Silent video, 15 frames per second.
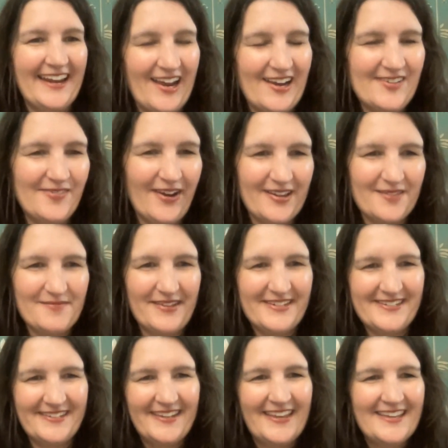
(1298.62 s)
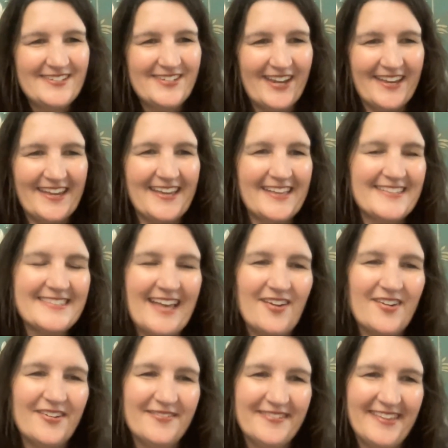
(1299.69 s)
I recommend checking us out
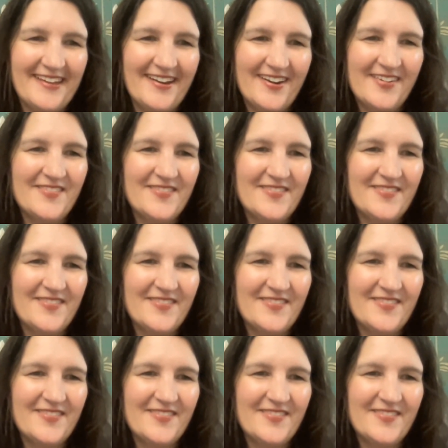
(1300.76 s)
over there.